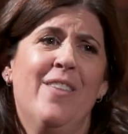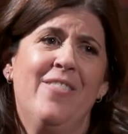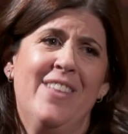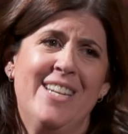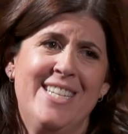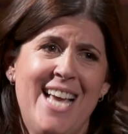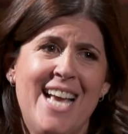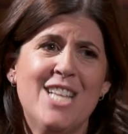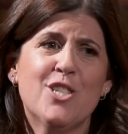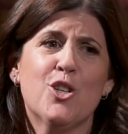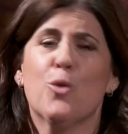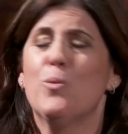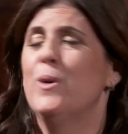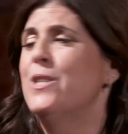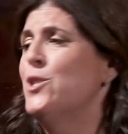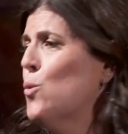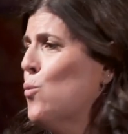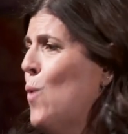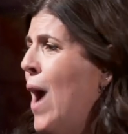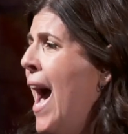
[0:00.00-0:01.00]
in the desert
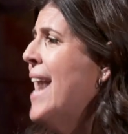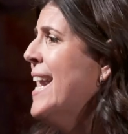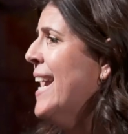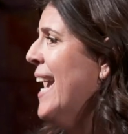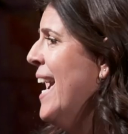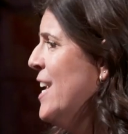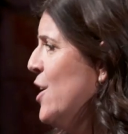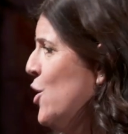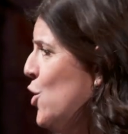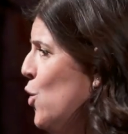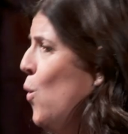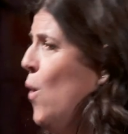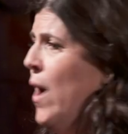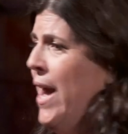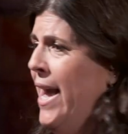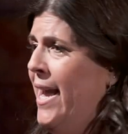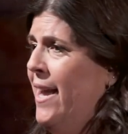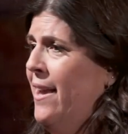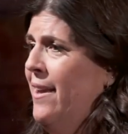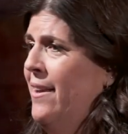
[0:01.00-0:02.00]
was erratic and
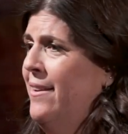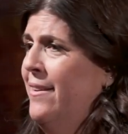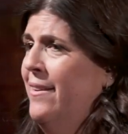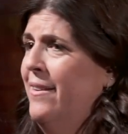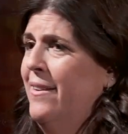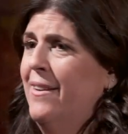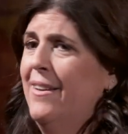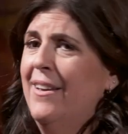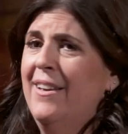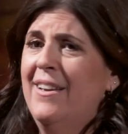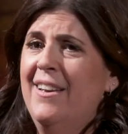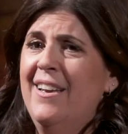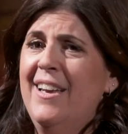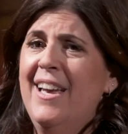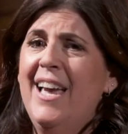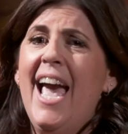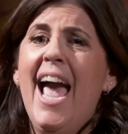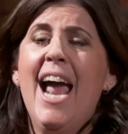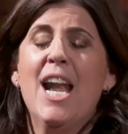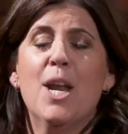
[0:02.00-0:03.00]
annoying.
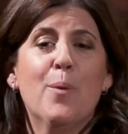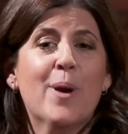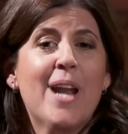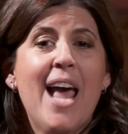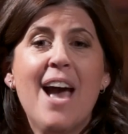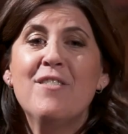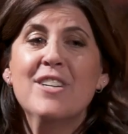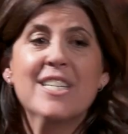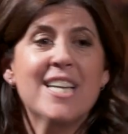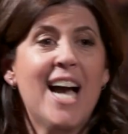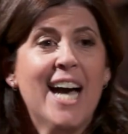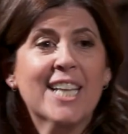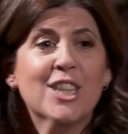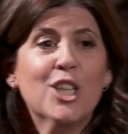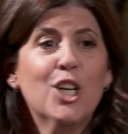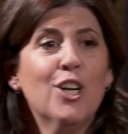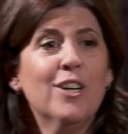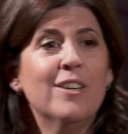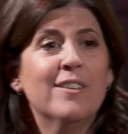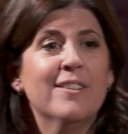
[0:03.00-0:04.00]
Anyone have a
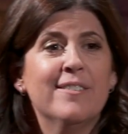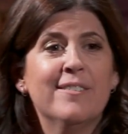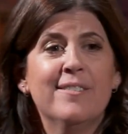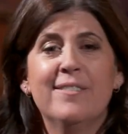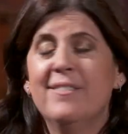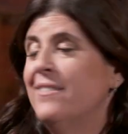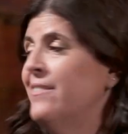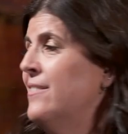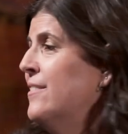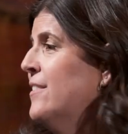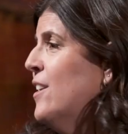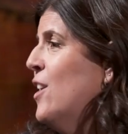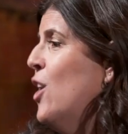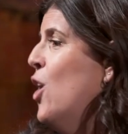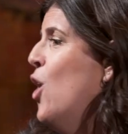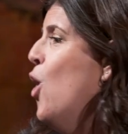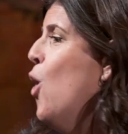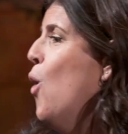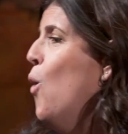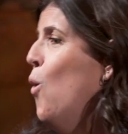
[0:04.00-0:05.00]
toddler
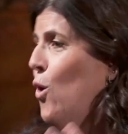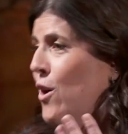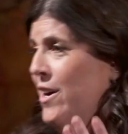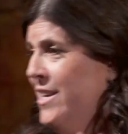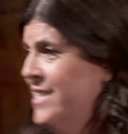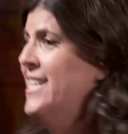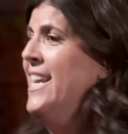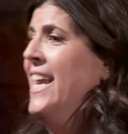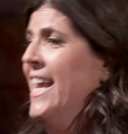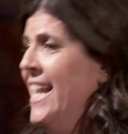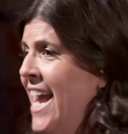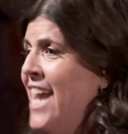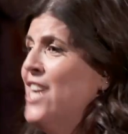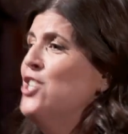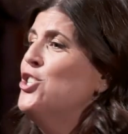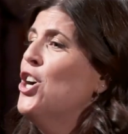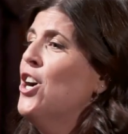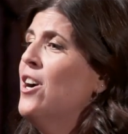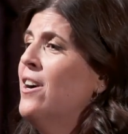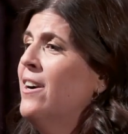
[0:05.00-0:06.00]
or a
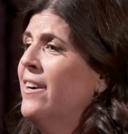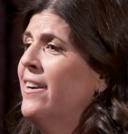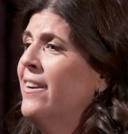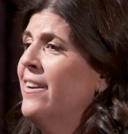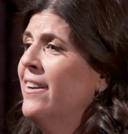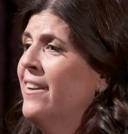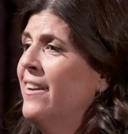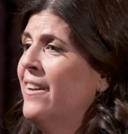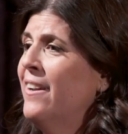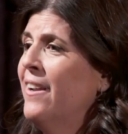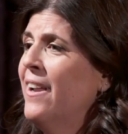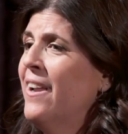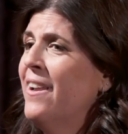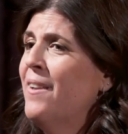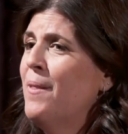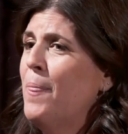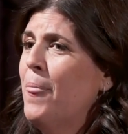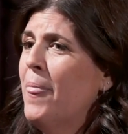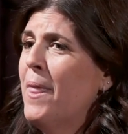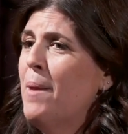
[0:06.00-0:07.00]
teenager?
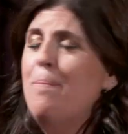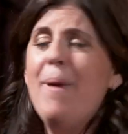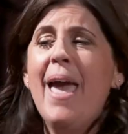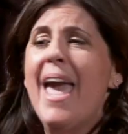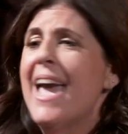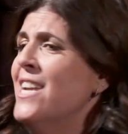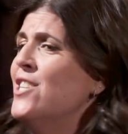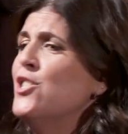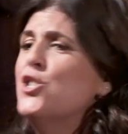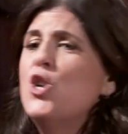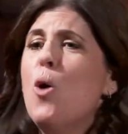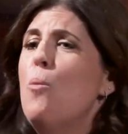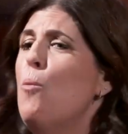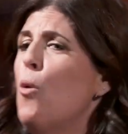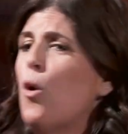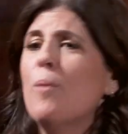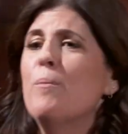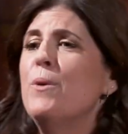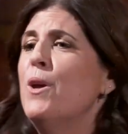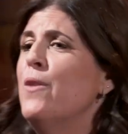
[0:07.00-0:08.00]
Man is no
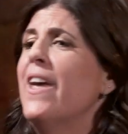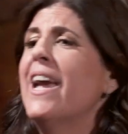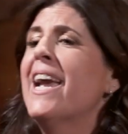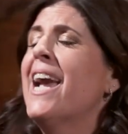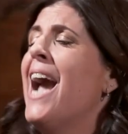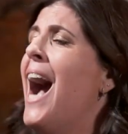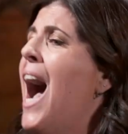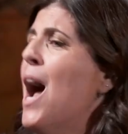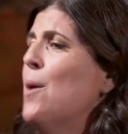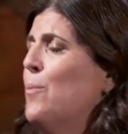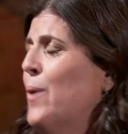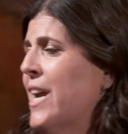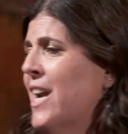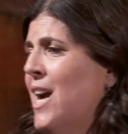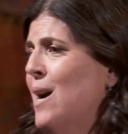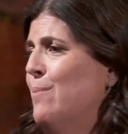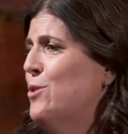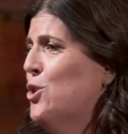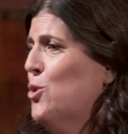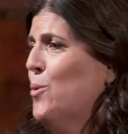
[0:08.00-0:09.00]
more immune than God when it
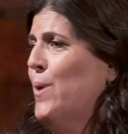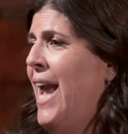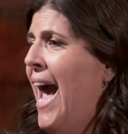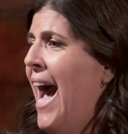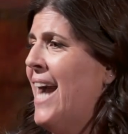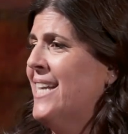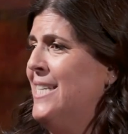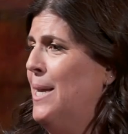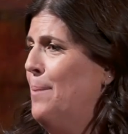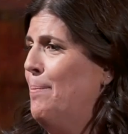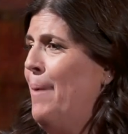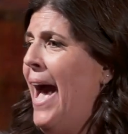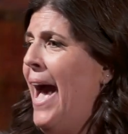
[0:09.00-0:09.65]
comes to reacting